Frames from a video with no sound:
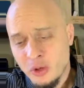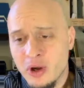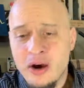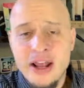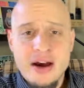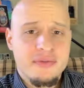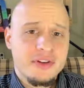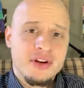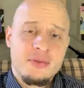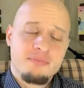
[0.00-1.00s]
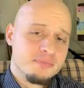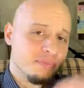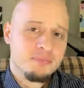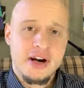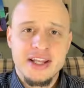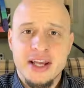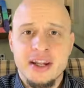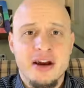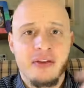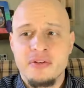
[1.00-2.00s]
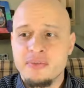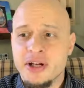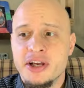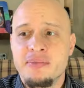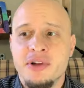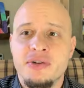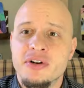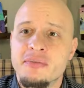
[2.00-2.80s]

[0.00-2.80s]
what I would have, you know, break that down, have everybody come in the door,